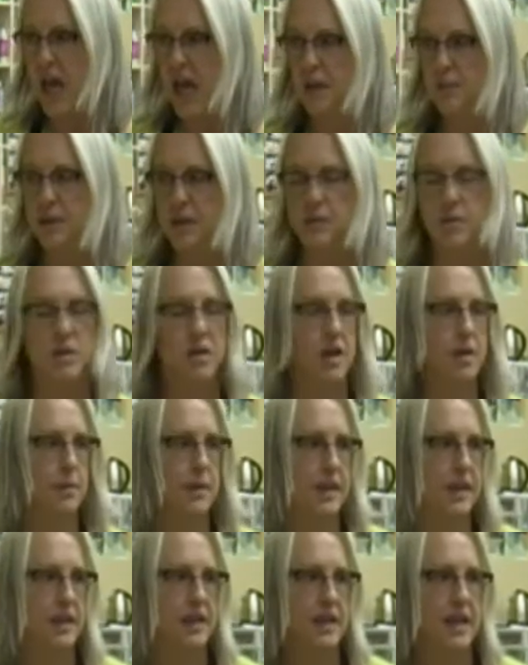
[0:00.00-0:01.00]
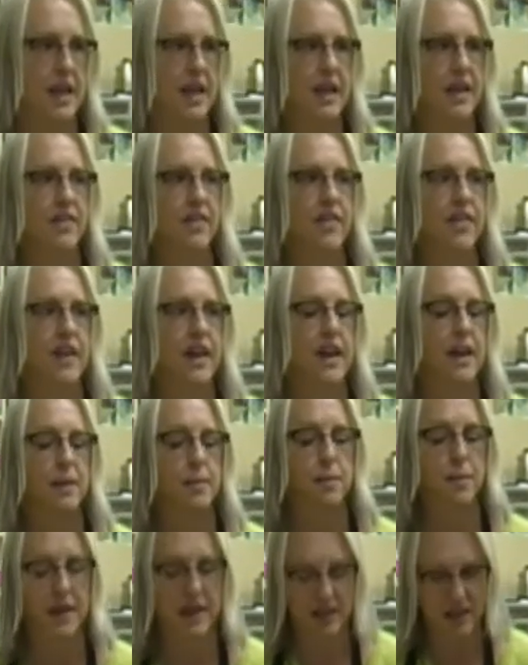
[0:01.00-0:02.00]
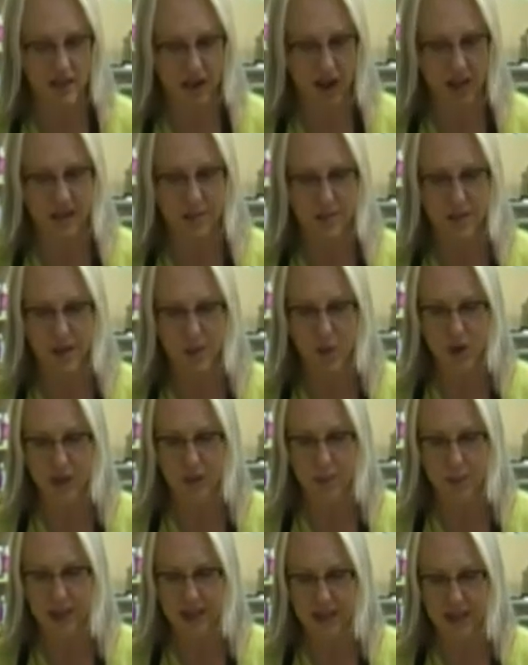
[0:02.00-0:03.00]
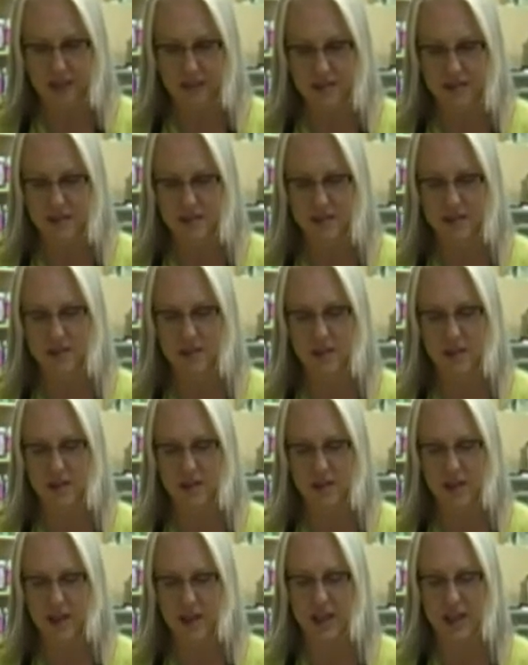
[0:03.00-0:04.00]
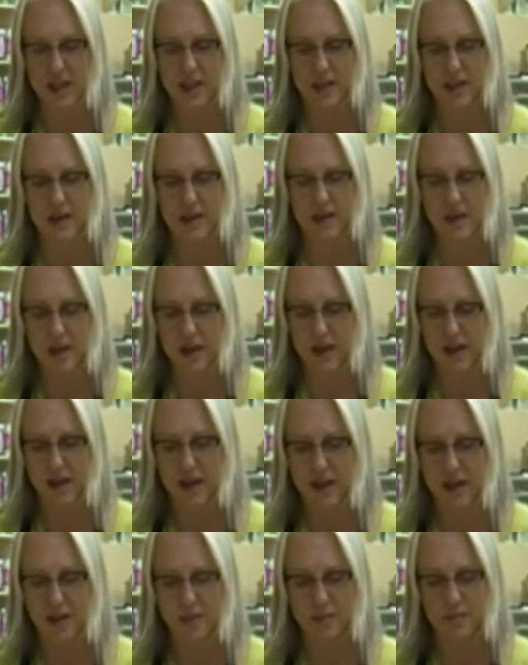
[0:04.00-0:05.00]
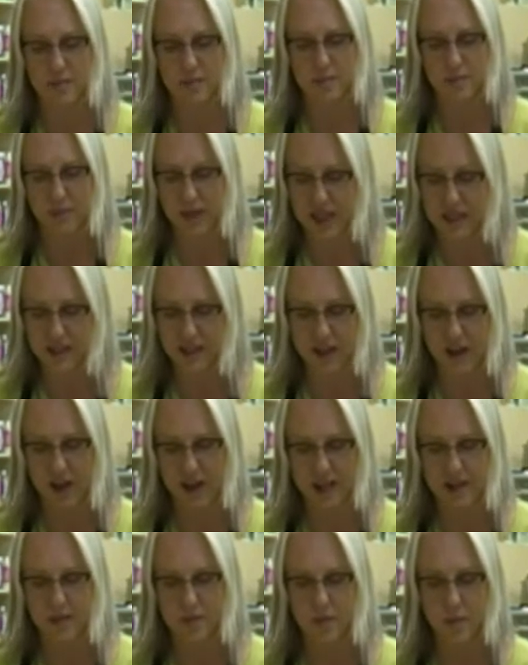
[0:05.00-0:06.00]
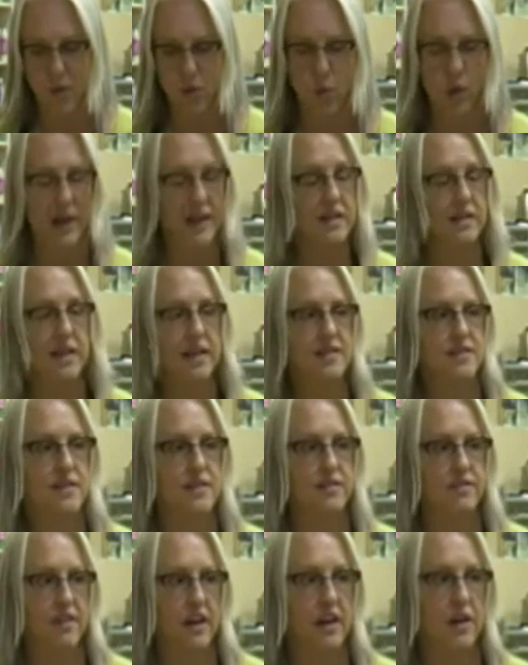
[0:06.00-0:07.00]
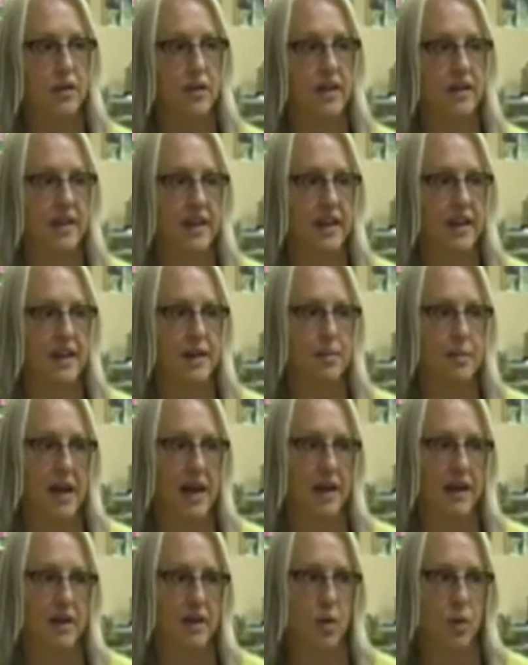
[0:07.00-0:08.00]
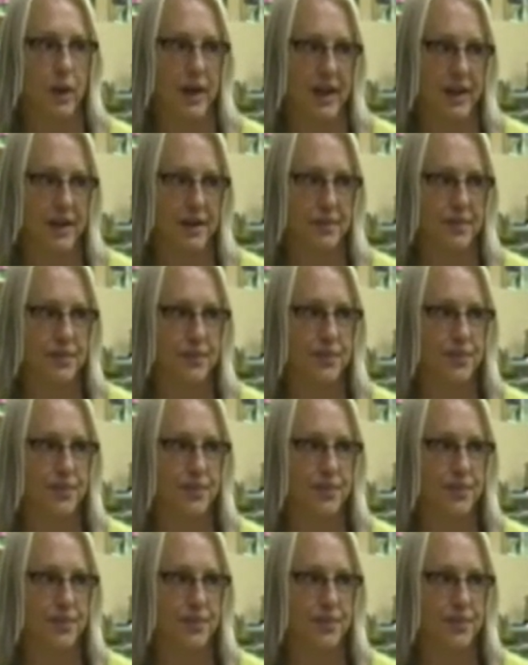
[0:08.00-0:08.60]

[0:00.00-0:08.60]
And people come in and they pick an item they want to paint. They paint the item, we glaze it, fire it, and they get it back in a week.